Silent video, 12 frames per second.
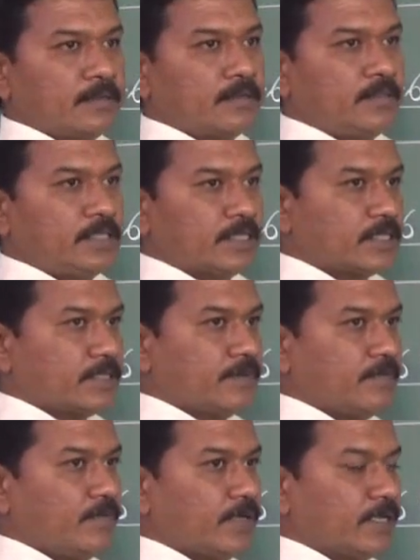Just
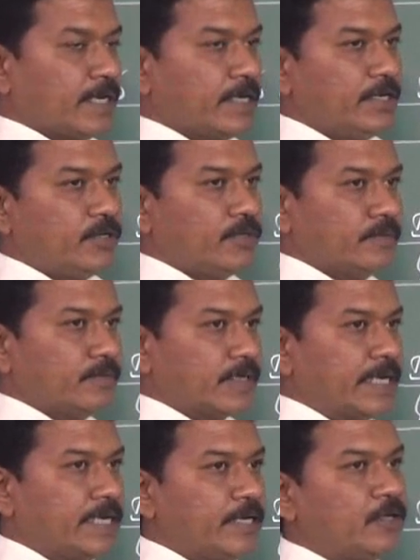we will get into
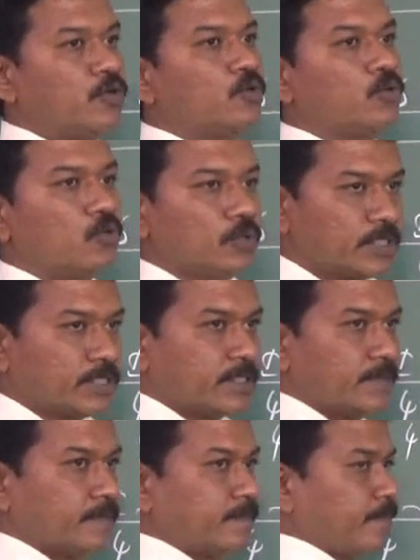writing two roots.